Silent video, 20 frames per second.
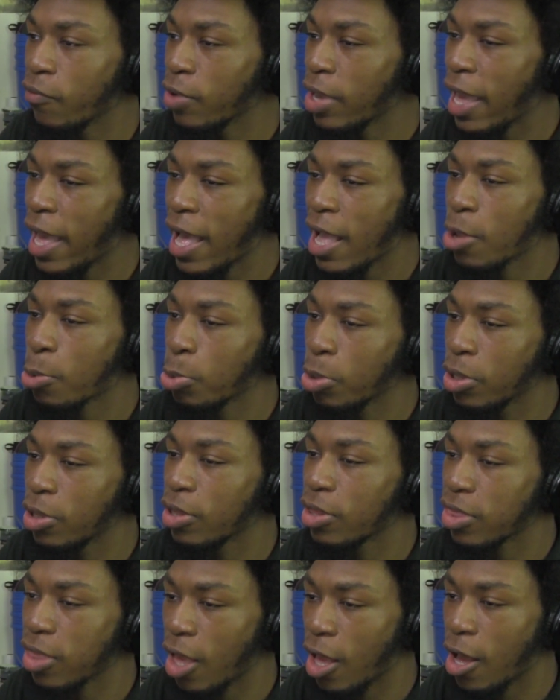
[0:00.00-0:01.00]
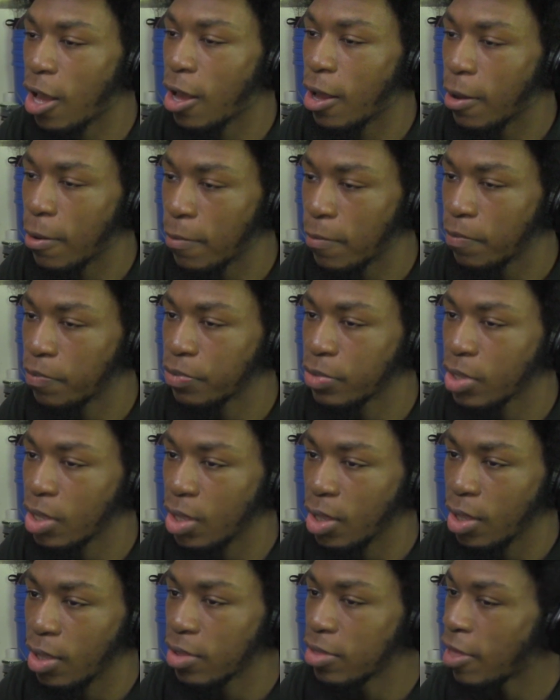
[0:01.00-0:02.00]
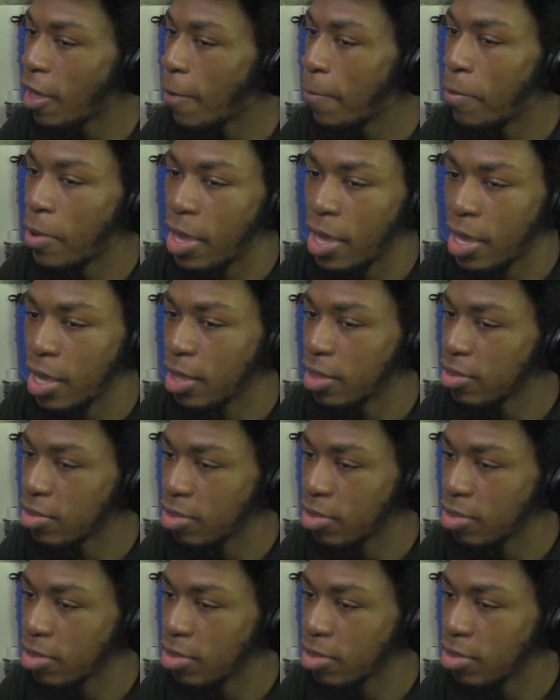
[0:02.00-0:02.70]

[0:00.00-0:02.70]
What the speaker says: we had with Tepe and